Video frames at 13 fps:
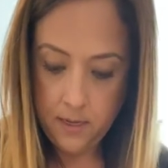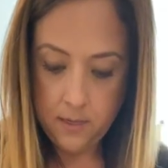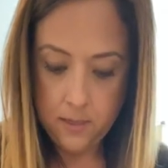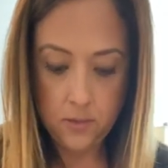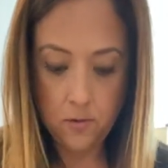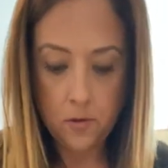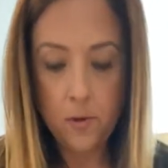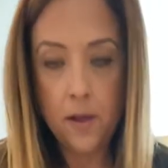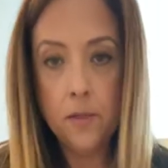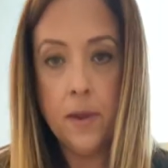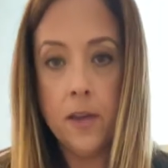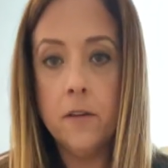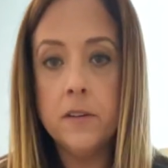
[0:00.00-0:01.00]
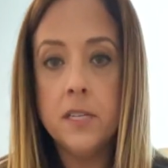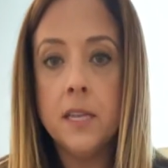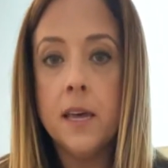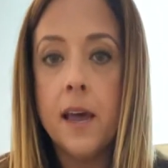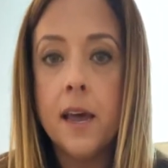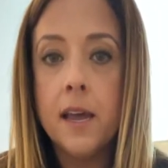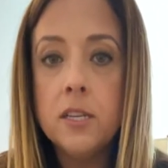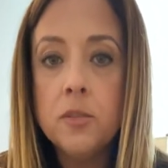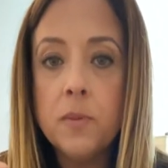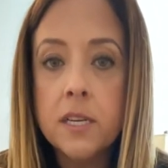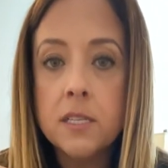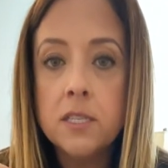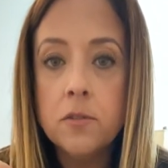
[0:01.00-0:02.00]
Don't go all the way over to the edge
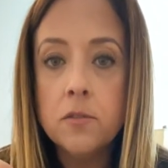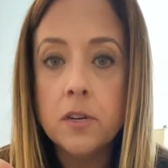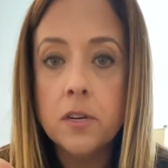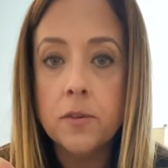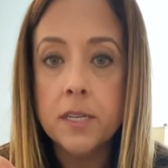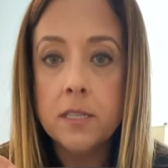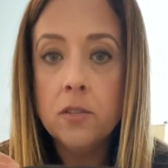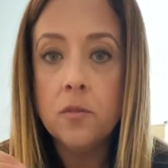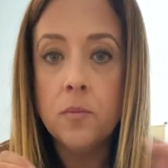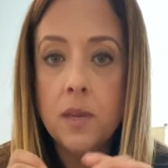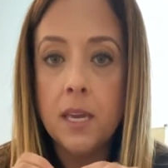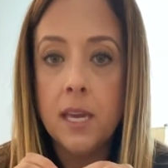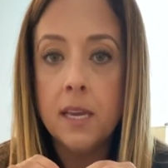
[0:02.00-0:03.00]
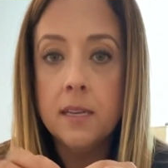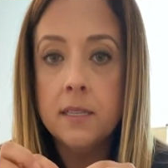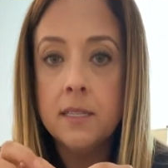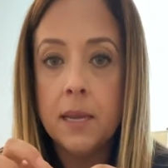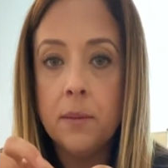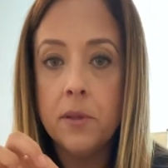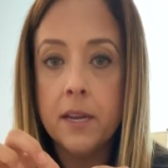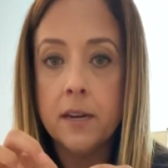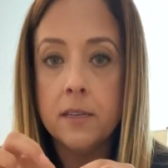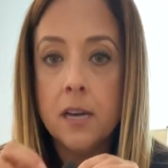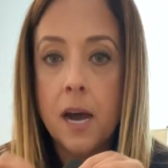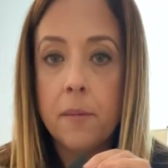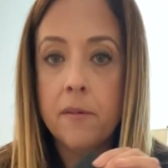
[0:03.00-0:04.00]
because you're going to be stapling on
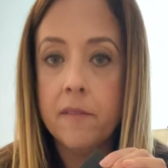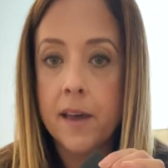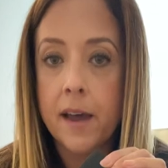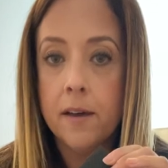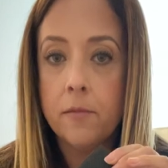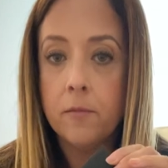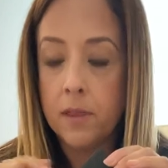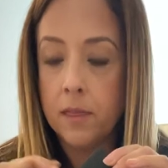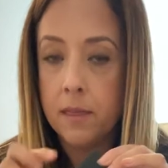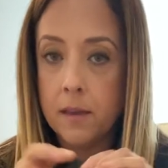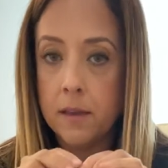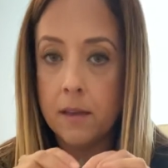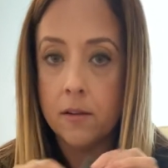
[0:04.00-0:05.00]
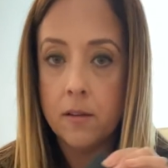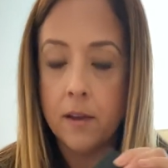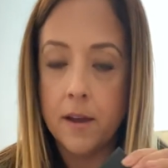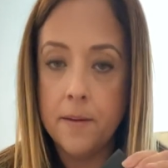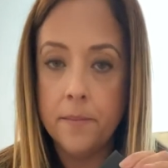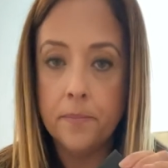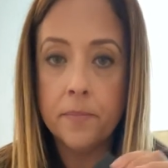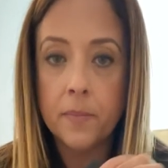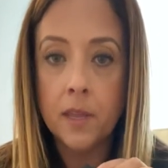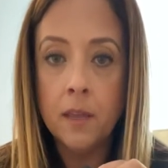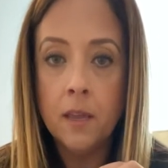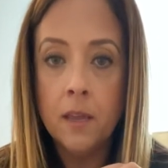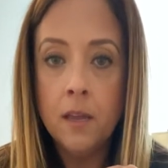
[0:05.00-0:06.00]
top of that with the
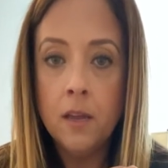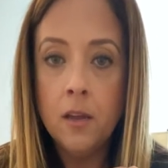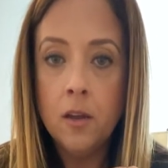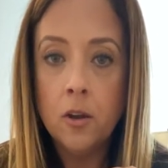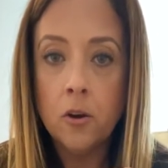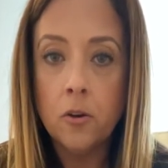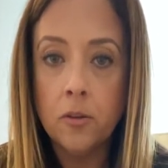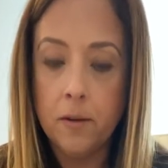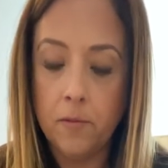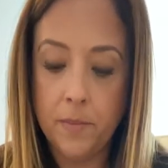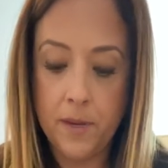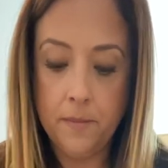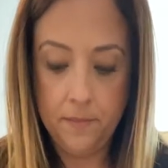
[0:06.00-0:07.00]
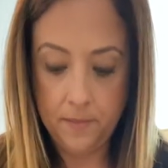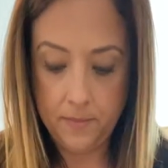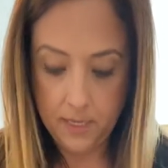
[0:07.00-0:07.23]
curling ribbon.